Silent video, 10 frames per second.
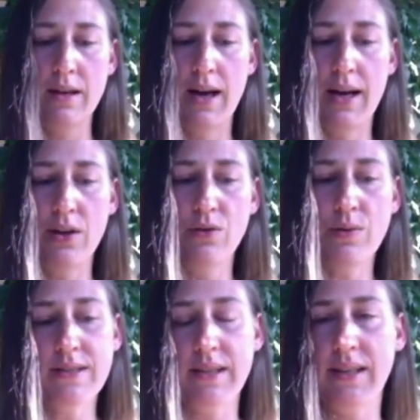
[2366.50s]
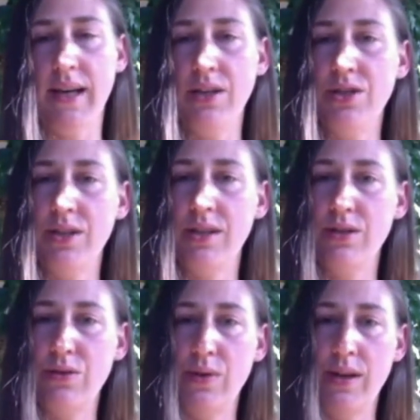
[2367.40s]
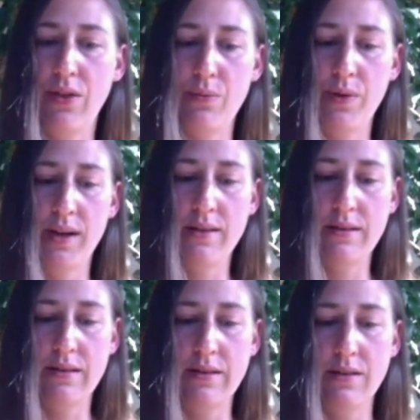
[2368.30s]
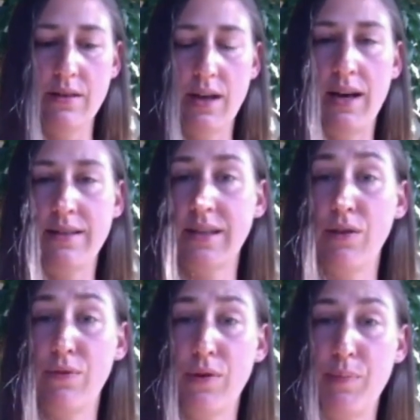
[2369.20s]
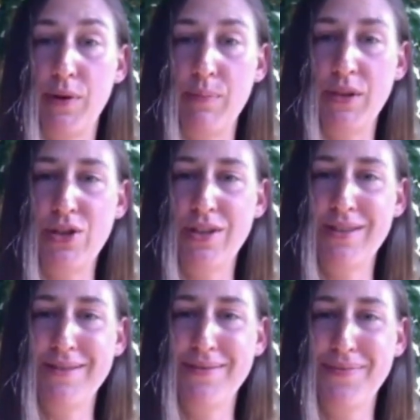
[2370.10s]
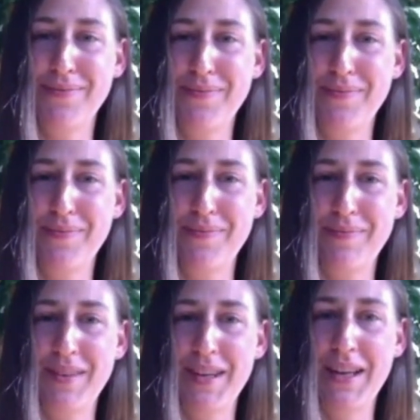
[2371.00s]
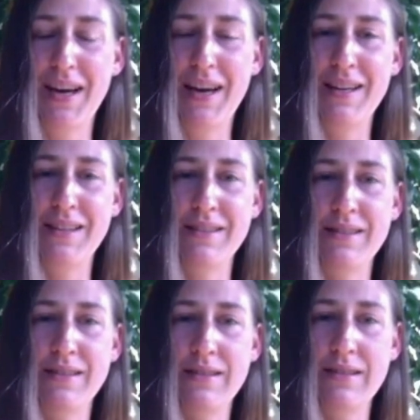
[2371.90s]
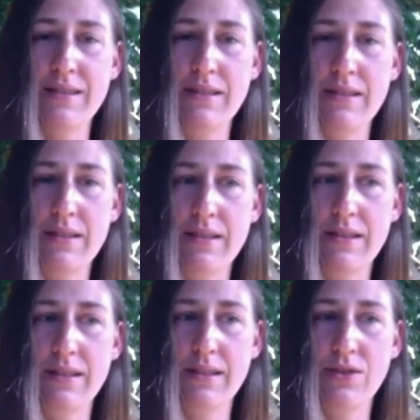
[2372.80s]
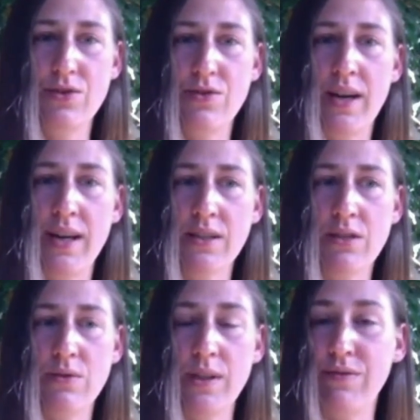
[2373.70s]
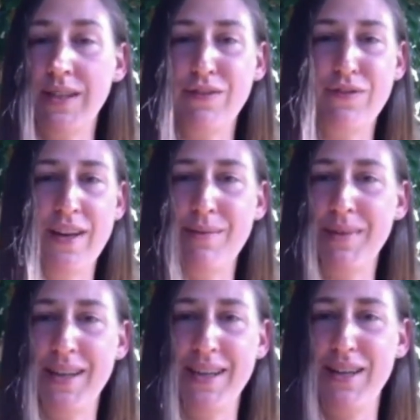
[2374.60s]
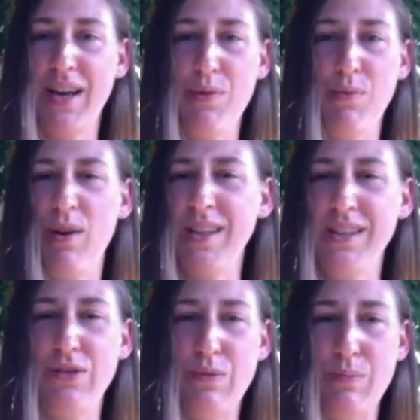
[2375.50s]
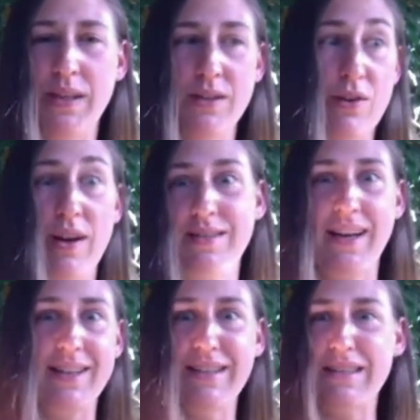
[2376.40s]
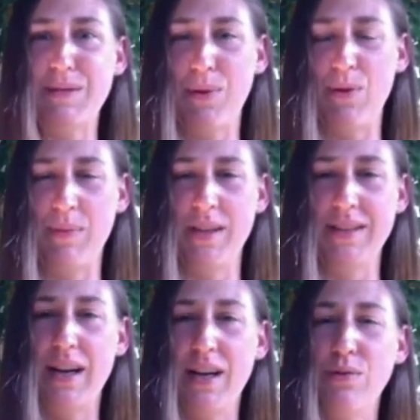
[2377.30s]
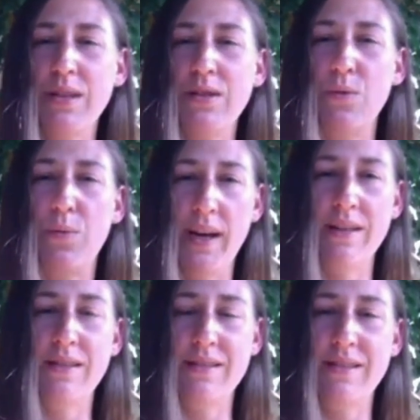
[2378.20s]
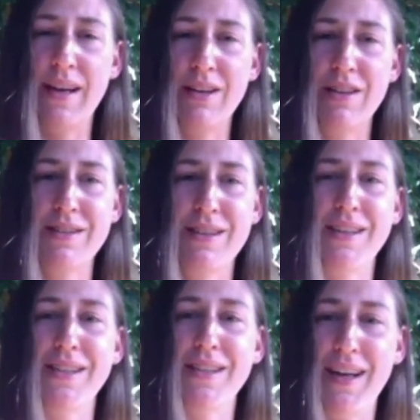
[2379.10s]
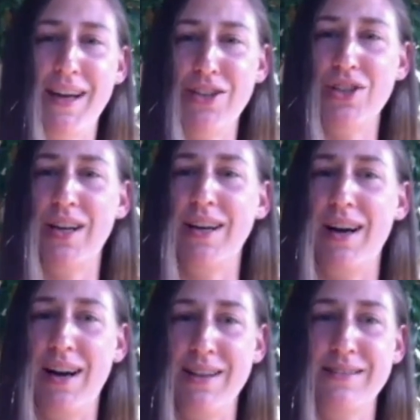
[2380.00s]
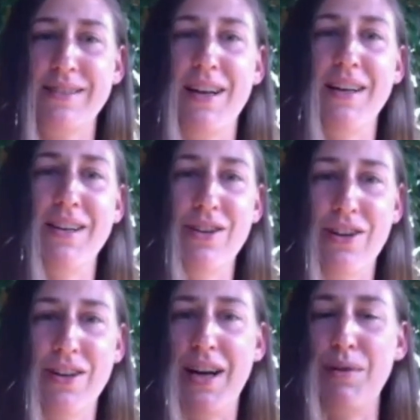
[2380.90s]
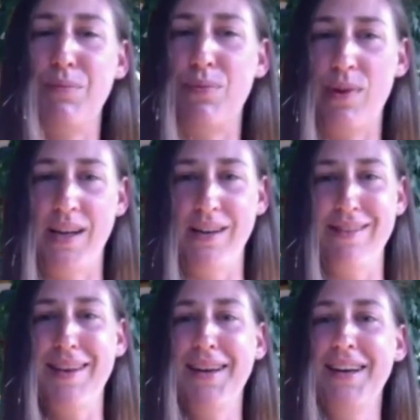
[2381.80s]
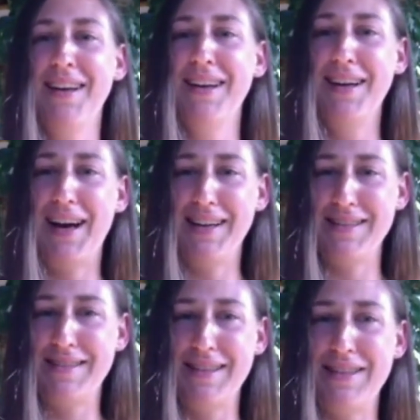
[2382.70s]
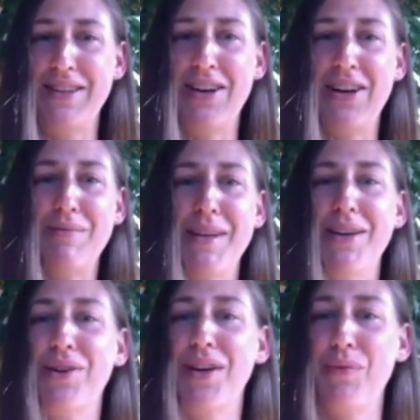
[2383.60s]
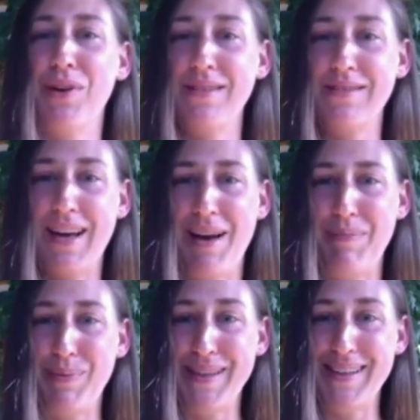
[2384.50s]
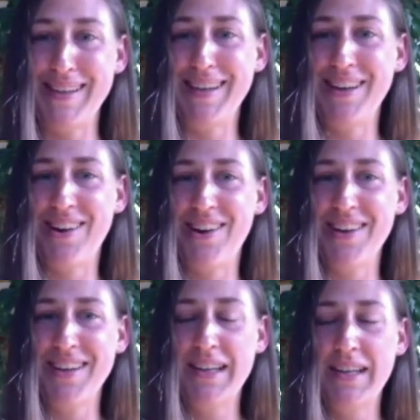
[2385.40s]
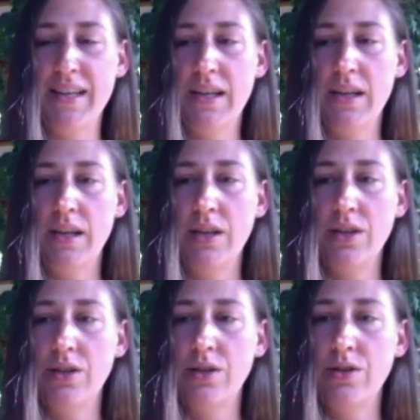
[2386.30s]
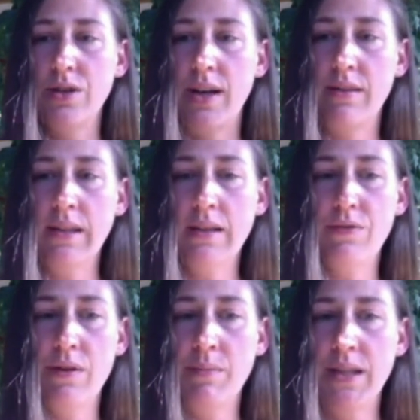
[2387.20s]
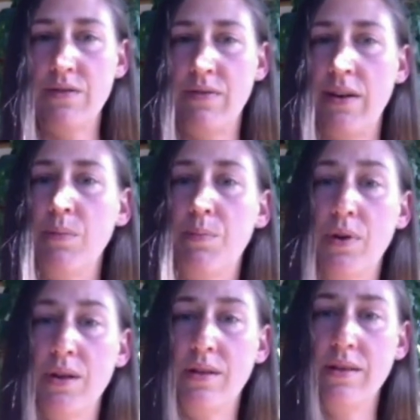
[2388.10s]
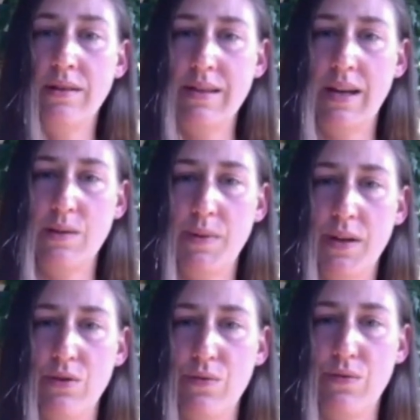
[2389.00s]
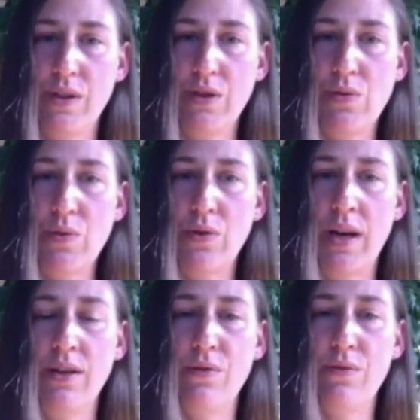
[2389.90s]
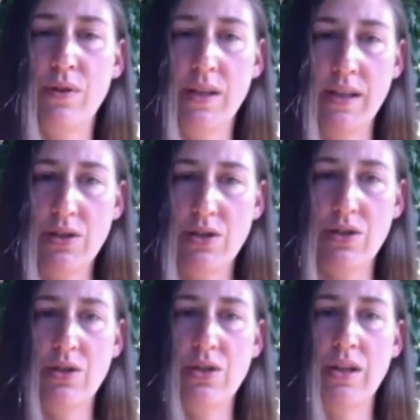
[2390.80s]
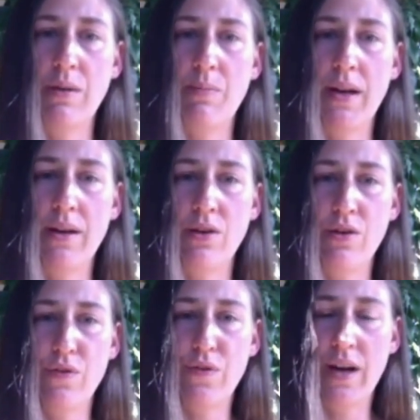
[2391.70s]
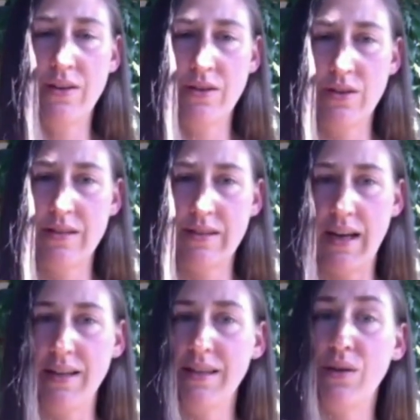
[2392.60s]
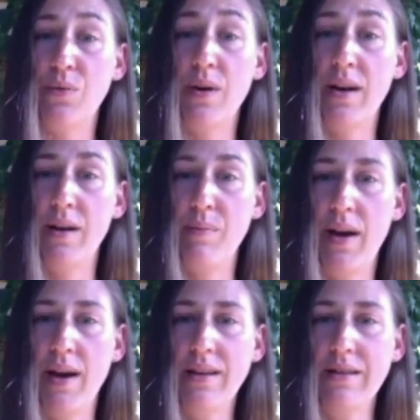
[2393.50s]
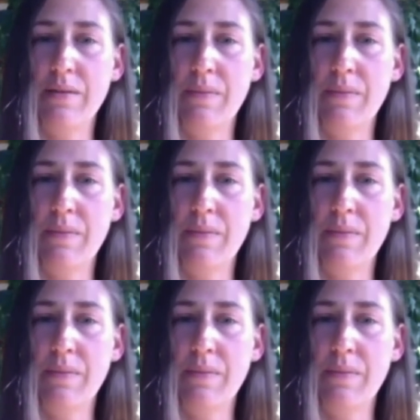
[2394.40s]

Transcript: I always engage into it with asking for permission and trying to, even if I'm like, I want it to be, it's like this moment, I always wait a second, I engage, I ask, I learn, I breathe, I sit there, I'm like, okay, what is happening here? So I think for me, it's very important, this aspect of ritual and of relationship and of understanding where I'm at,